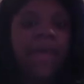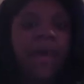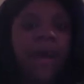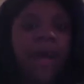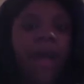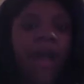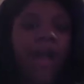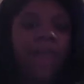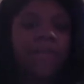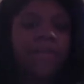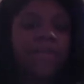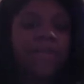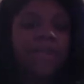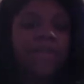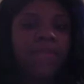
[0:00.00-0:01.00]

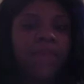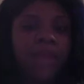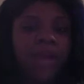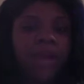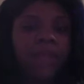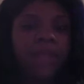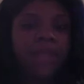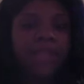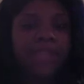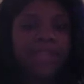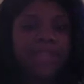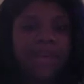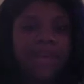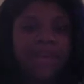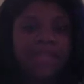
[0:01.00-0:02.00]
accomplishment of more complex
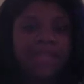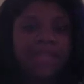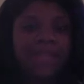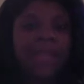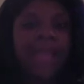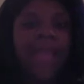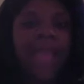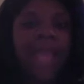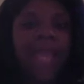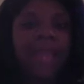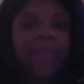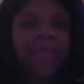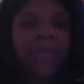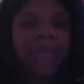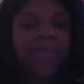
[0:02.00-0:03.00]
tasks, and
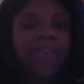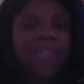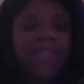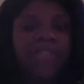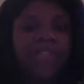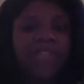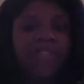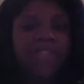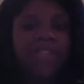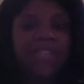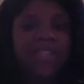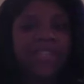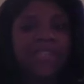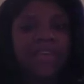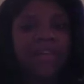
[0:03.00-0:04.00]
improved attention to
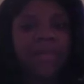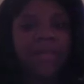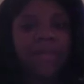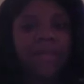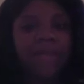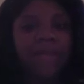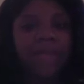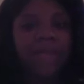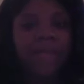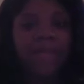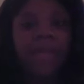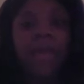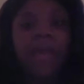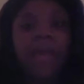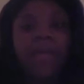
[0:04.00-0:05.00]
detail.
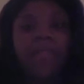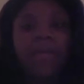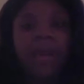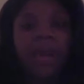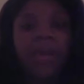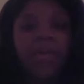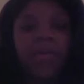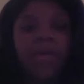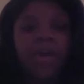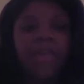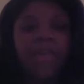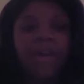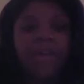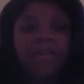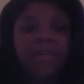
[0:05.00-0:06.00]
The article I
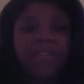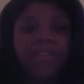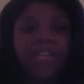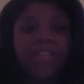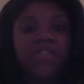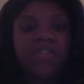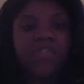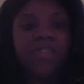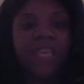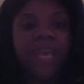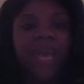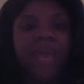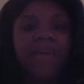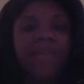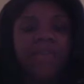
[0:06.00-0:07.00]
found most interesting,
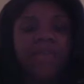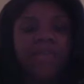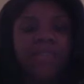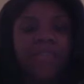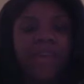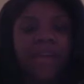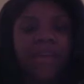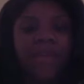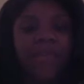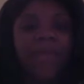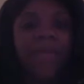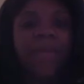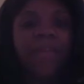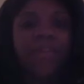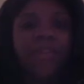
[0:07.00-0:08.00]
however, was titled
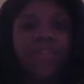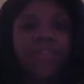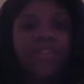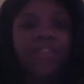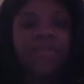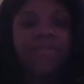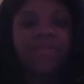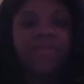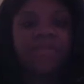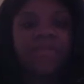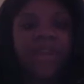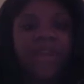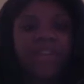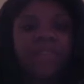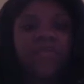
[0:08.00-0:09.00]
YouTube
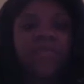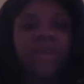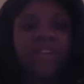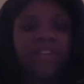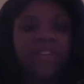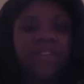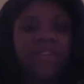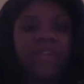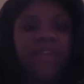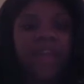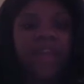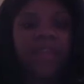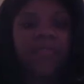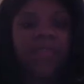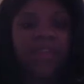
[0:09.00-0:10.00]
Subtracts Raci
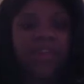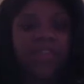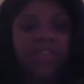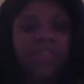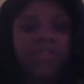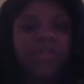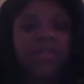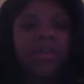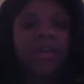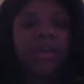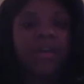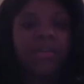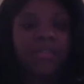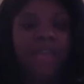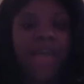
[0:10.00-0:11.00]
and Russians
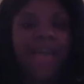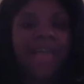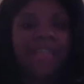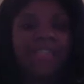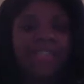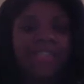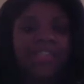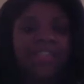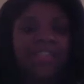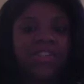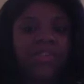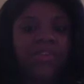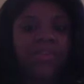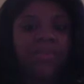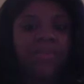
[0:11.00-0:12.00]
to Add a Teaching Tool.